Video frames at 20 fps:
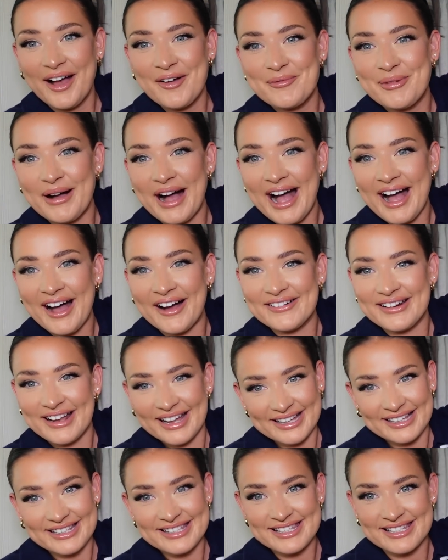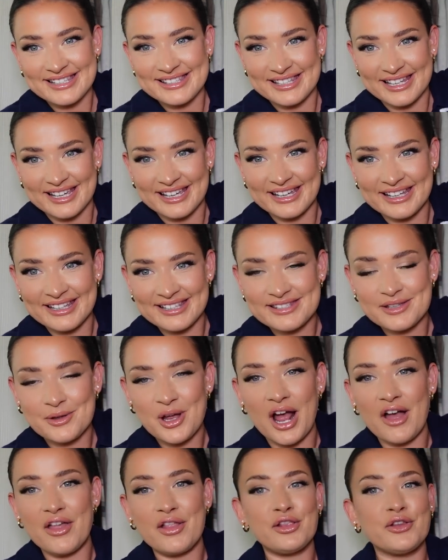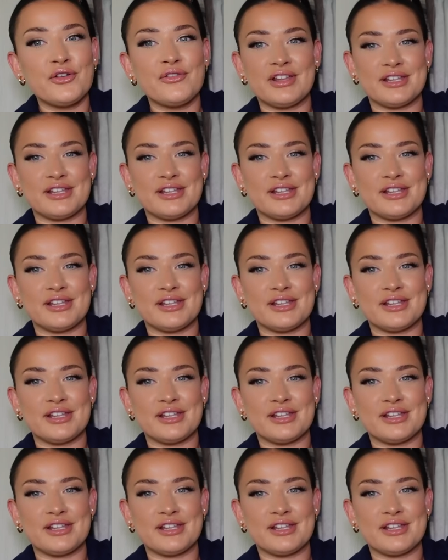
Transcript: But how nice is this? I love